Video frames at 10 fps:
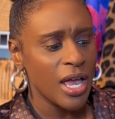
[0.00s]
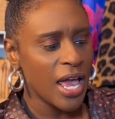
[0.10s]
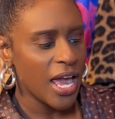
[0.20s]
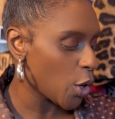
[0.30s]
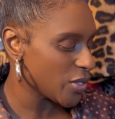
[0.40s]

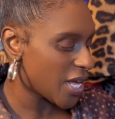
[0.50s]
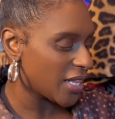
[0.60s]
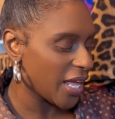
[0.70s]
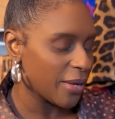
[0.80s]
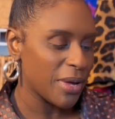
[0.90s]
but I always had
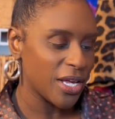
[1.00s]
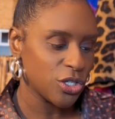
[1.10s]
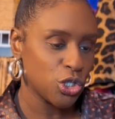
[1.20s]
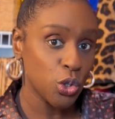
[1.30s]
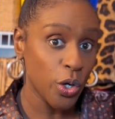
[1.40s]
like my
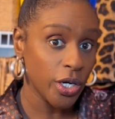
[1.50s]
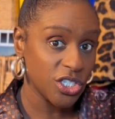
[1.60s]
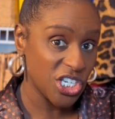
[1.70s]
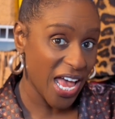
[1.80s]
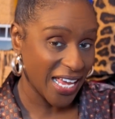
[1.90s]
short
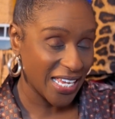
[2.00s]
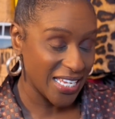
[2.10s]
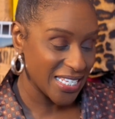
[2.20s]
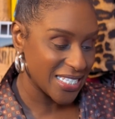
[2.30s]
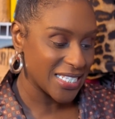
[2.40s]

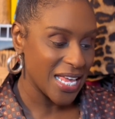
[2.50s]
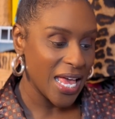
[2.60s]
jackets,